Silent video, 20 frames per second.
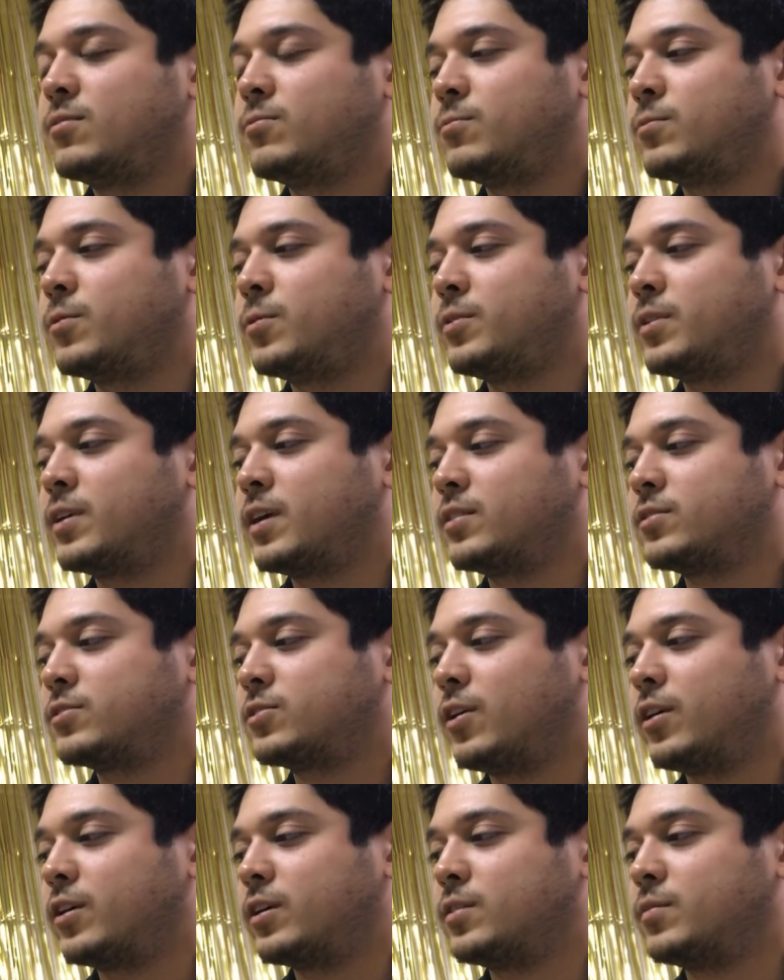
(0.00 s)
What were you guys
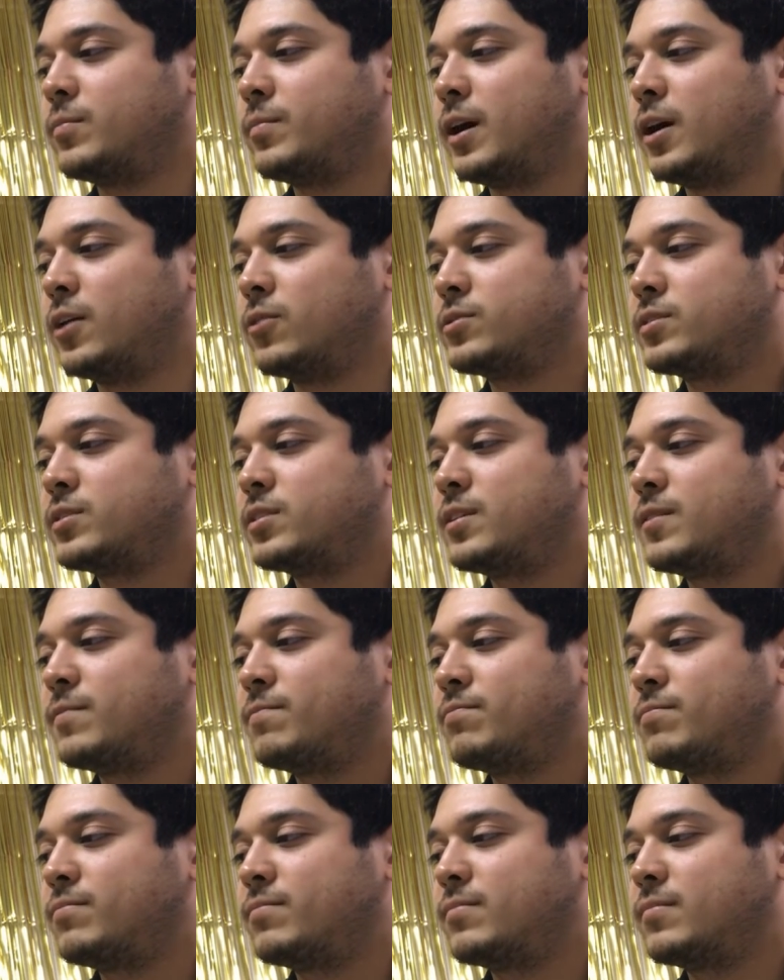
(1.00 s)
talking about?
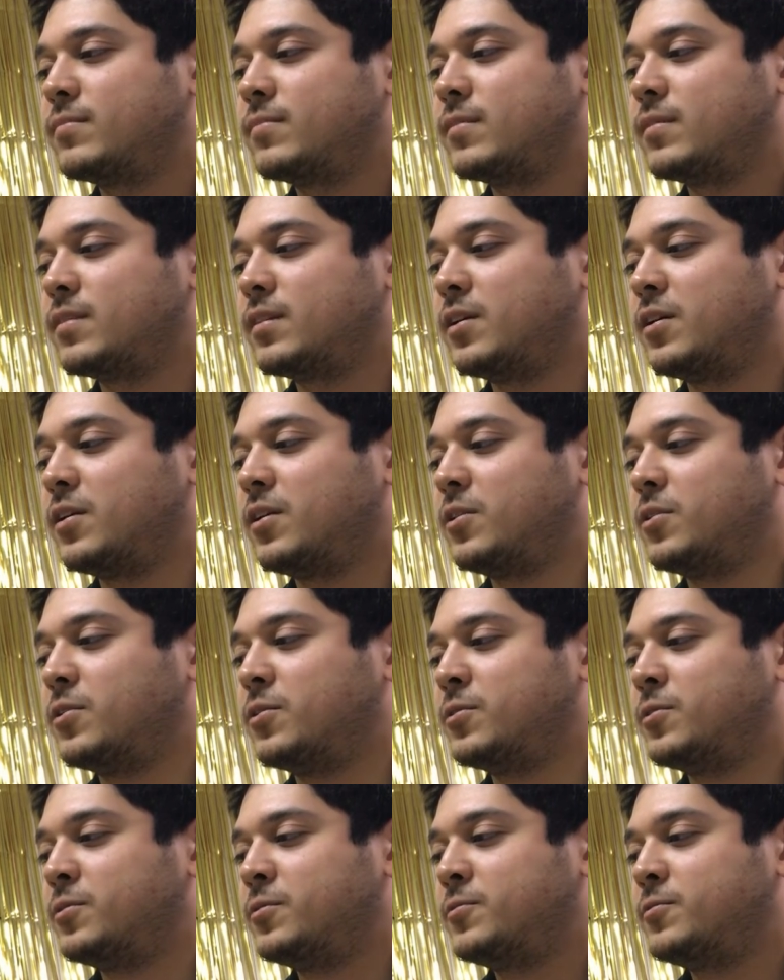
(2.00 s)

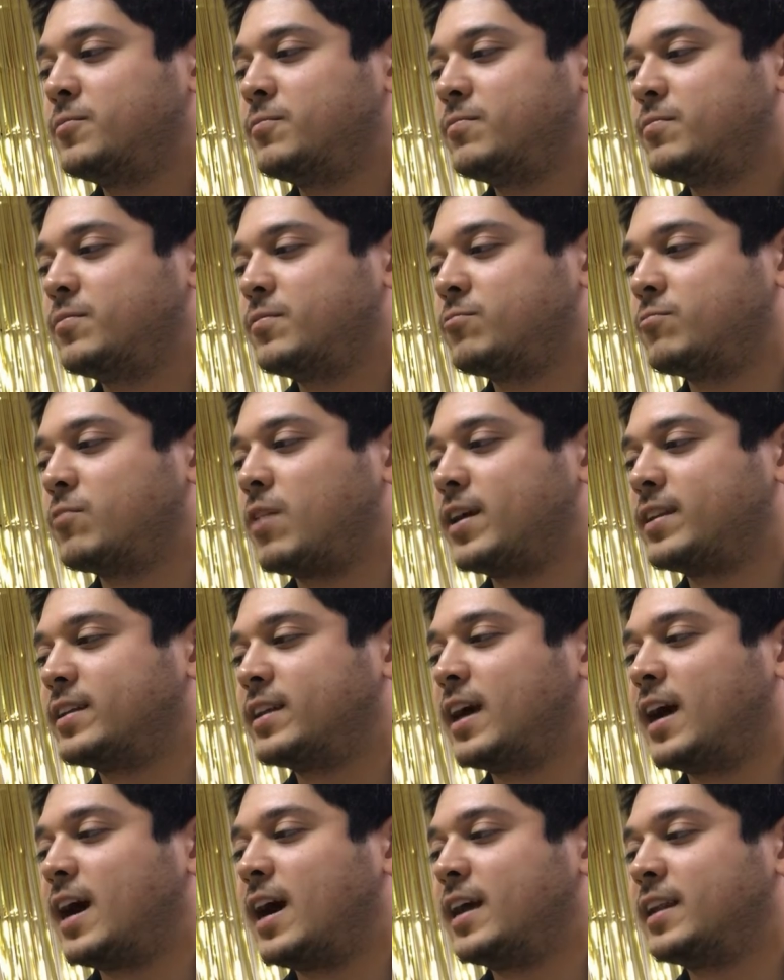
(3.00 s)
Oh,
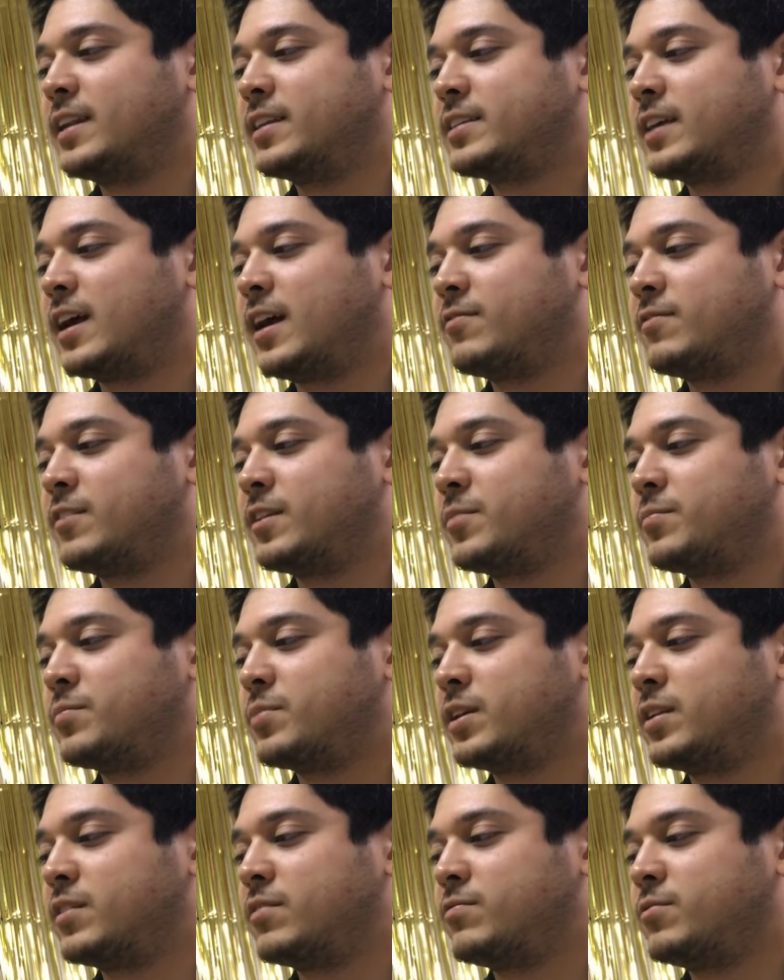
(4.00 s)
Rhonda eyed his half-eaten
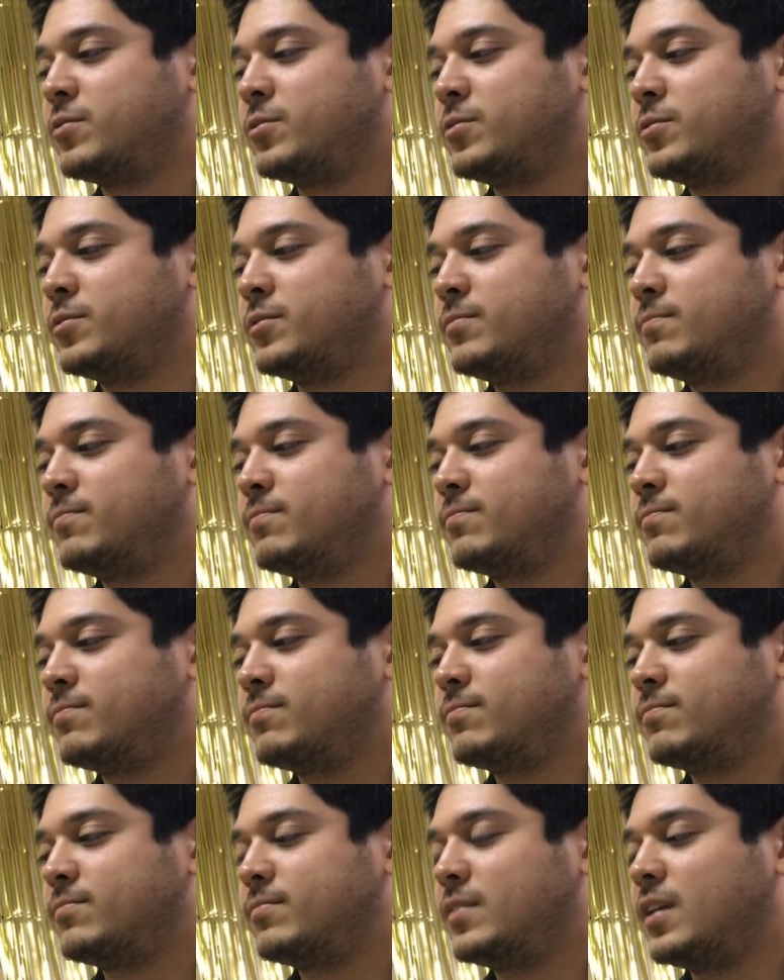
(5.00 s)
plate of food.
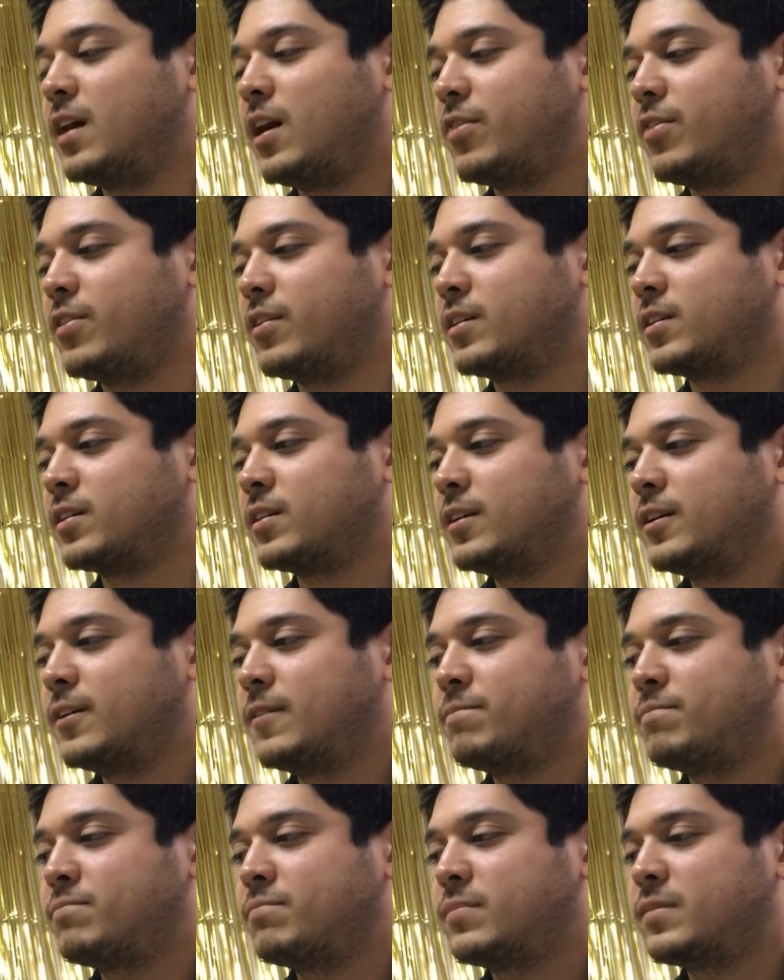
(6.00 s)
Nothing.
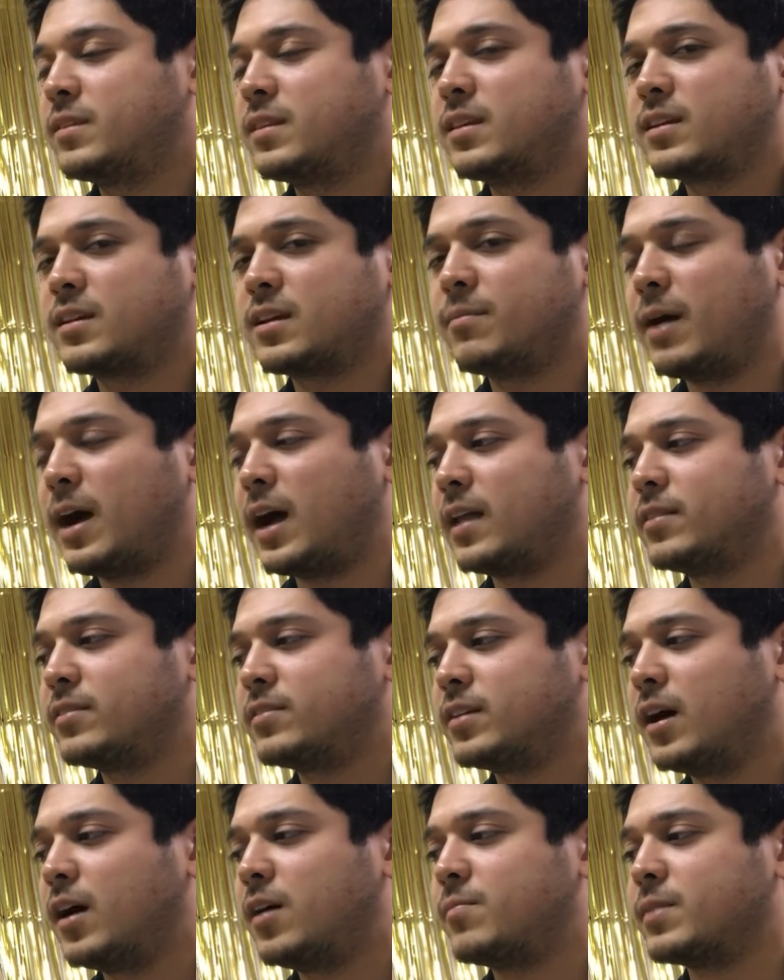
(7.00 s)
Come on,
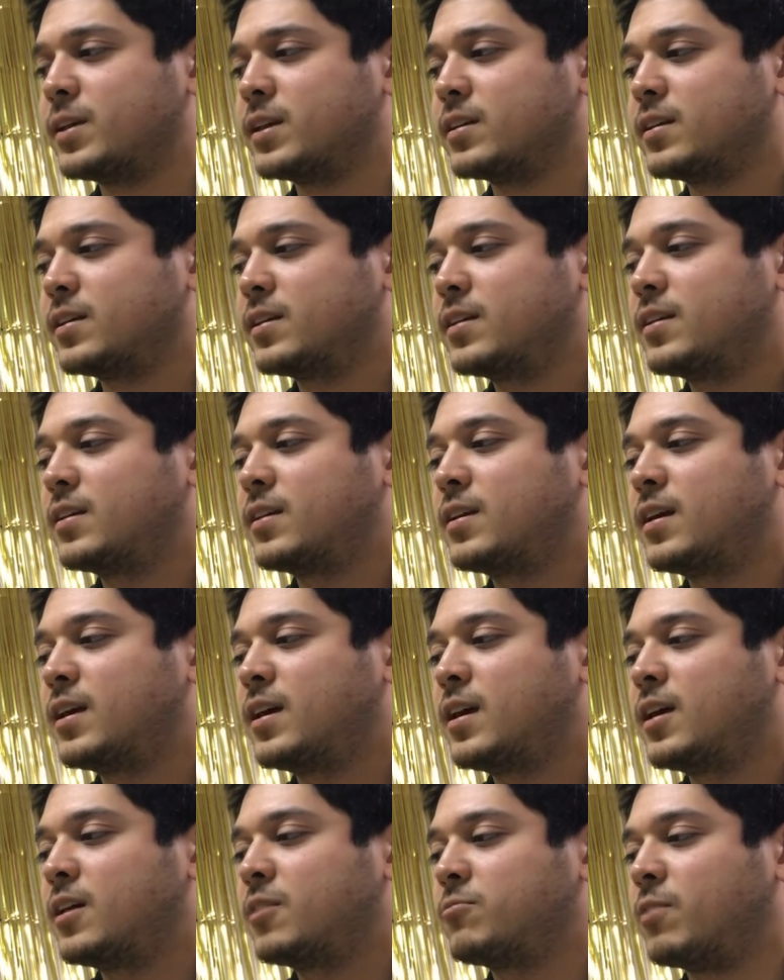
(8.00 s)
tell me.
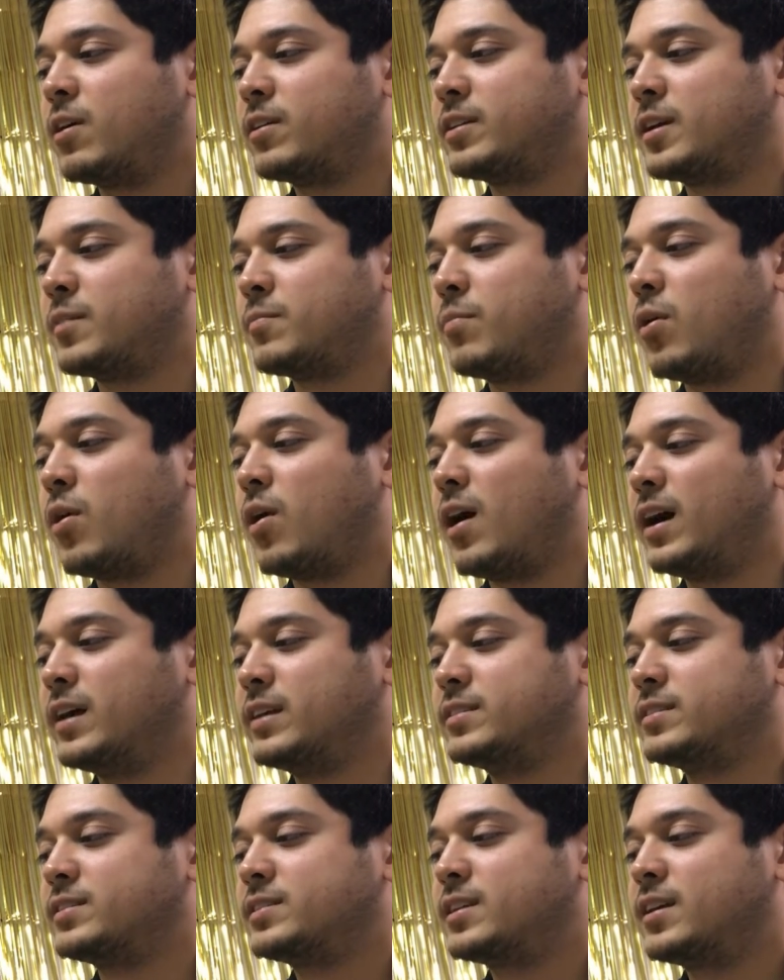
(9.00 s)
Rhonda
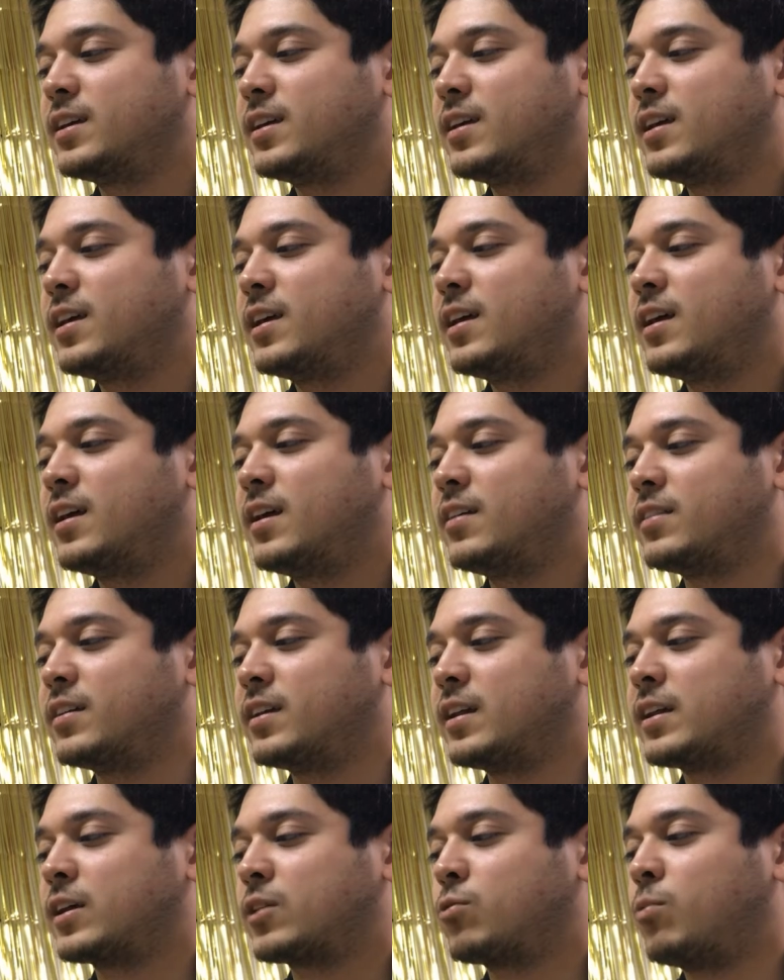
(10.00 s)
paused.
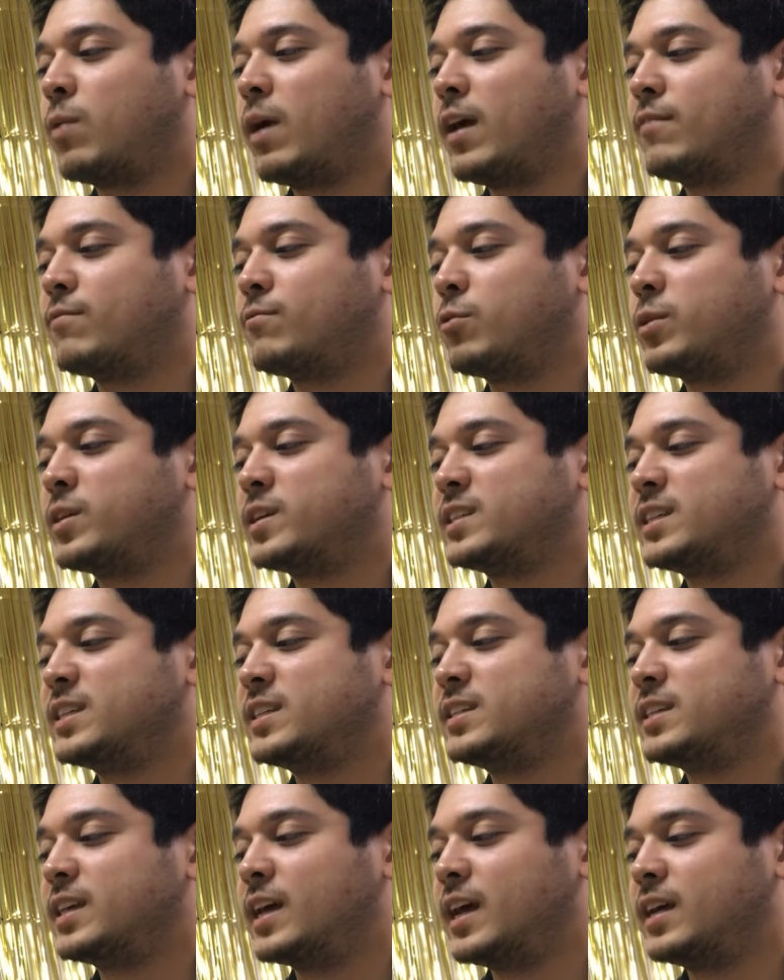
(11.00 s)
Then in a quiet voice he
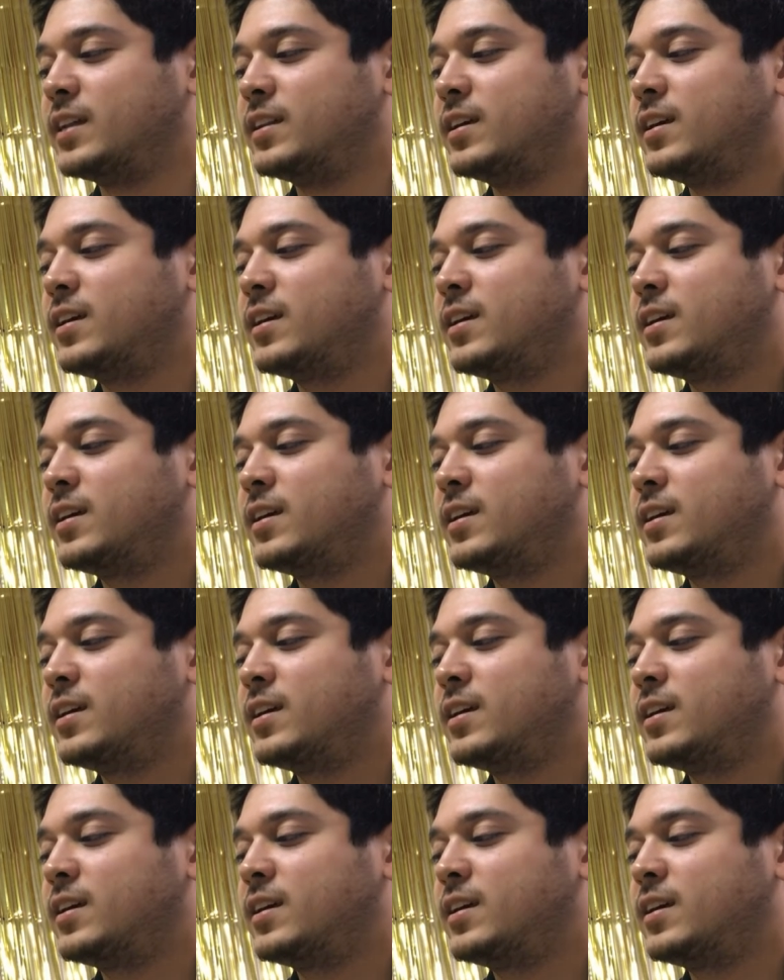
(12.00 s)
said,